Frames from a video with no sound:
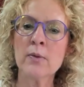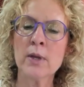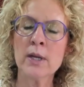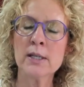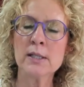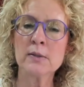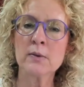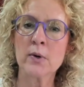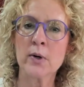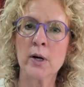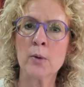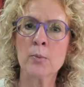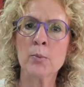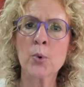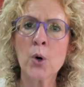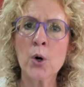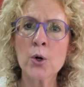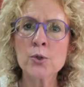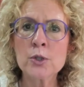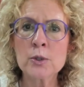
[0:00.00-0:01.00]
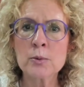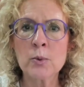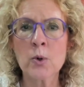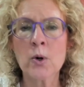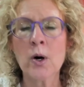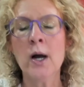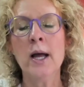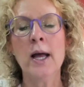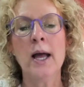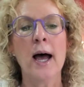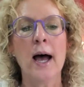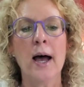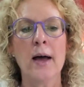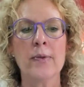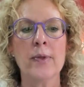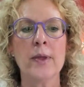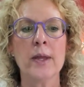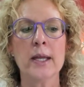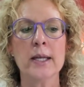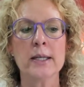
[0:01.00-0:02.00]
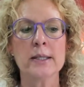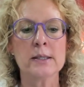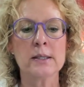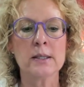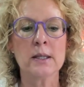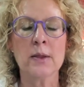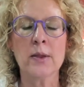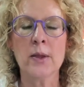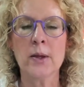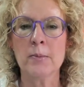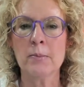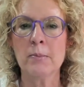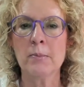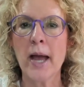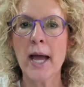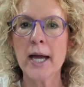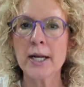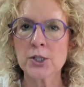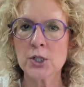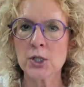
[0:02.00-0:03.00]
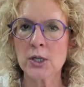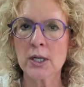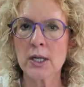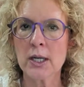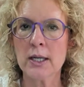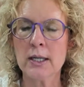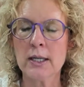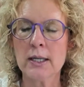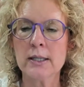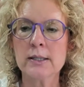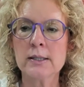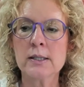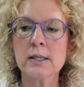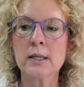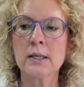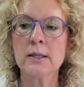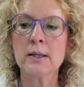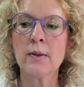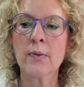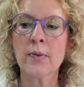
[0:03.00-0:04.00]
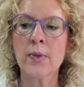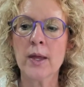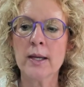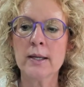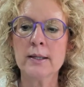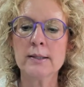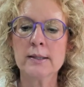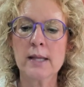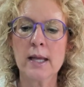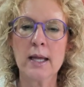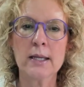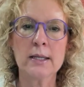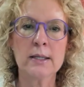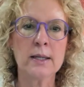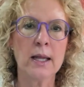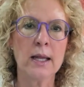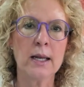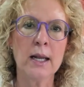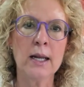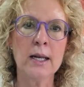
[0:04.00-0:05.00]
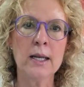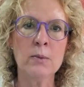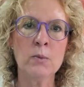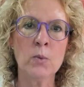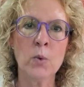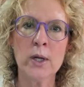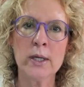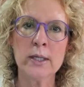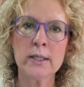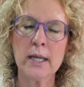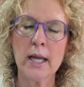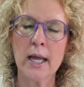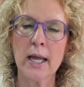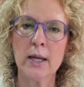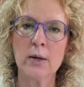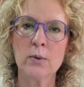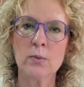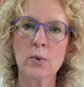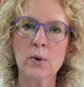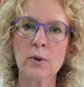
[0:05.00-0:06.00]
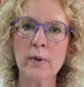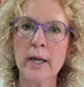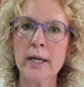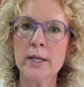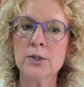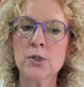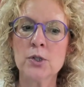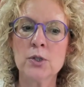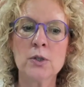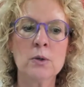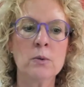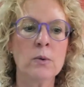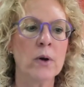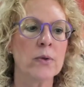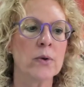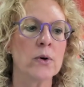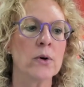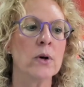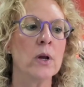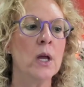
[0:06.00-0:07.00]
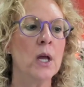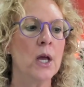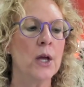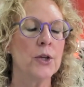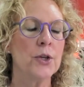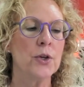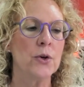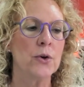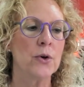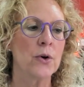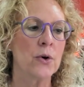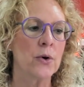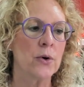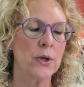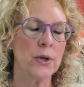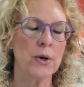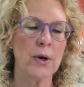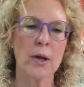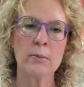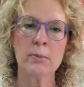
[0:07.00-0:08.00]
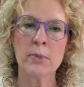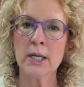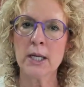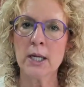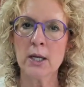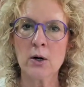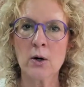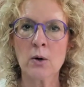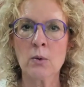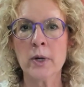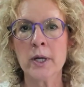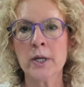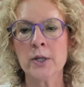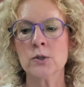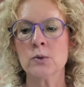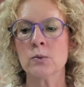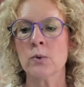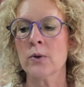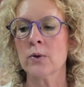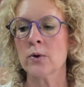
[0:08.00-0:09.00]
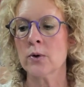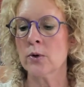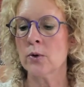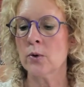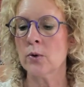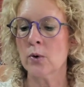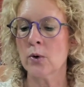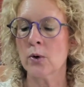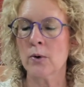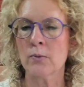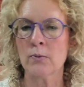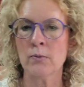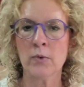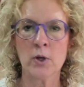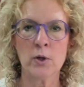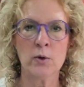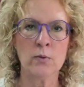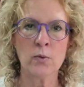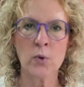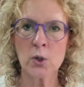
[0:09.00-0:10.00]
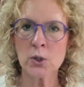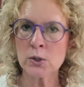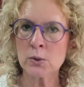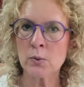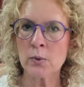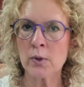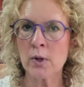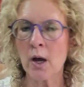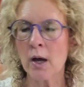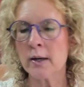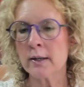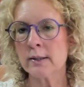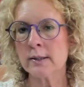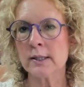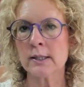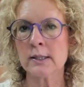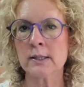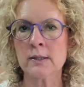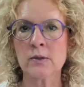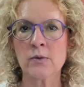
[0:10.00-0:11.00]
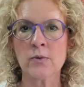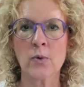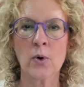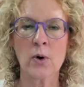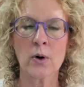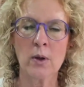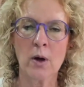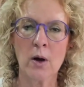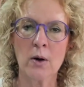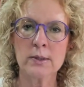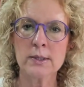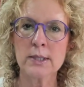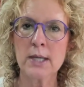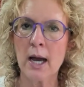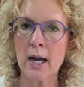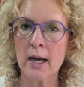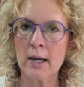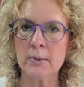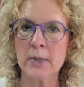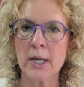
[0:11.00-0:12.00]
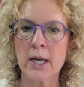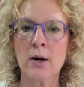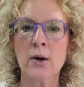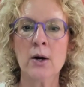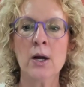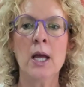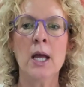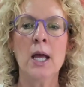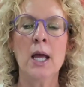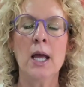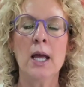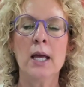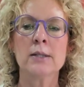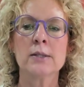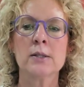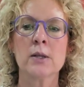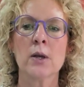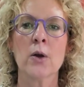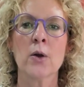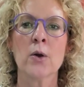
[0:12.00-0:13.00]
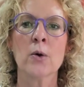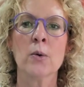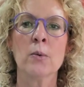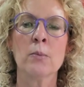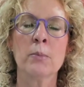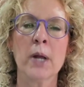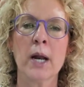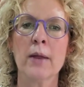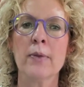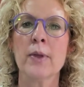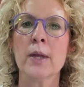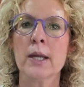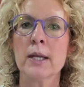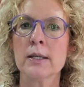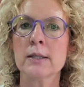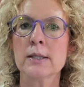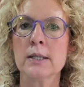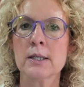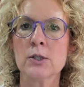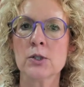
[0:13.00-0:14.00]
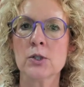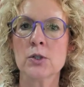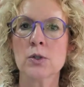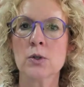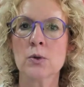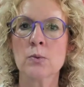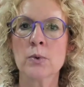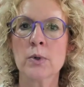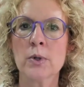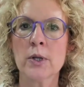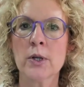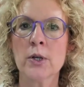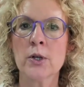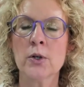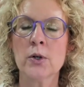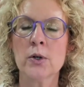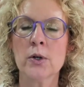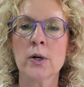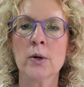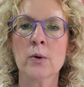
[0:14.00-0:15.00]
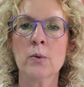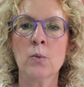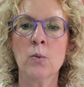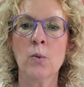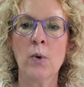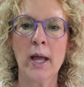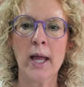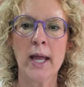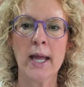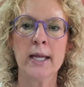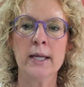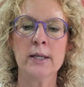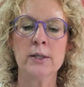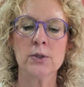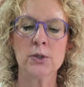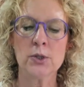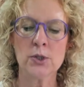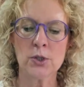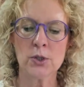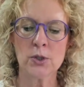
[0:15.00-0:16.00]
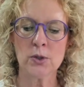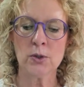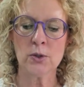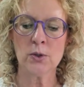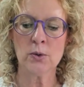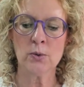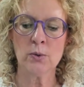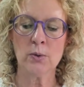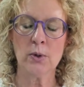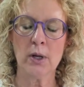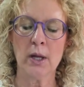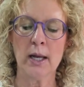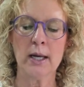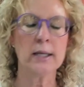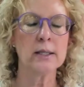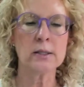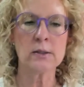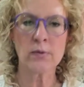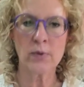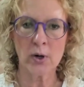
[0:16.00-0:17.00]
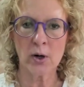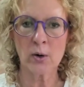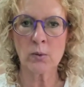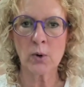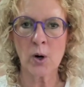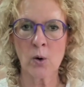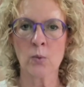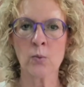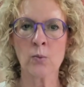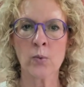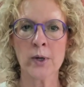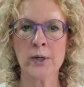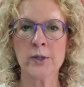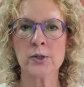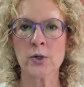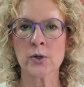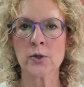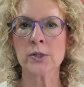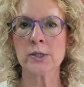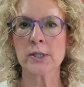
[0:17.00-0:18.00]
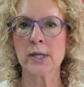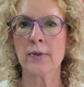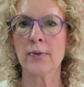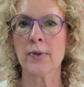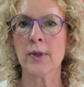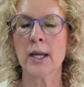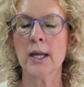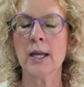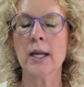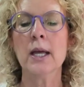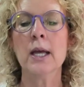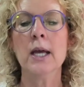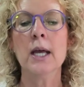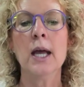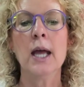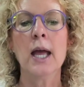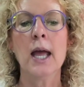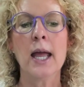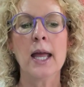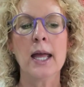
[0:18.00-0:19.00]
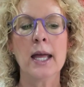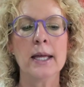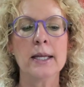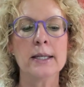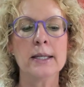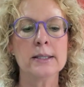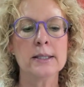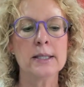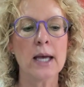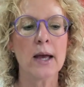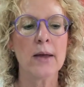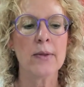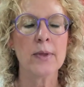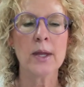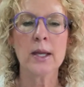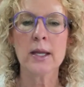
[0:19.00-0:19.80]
I think it's very approachable. I think it's the magic is things that anyone can relate to, whether you're, a beginner witch, whether you worked with goddesses for a long time now. So, but I think it's just a really good way to, and it's very well researched, I think, and I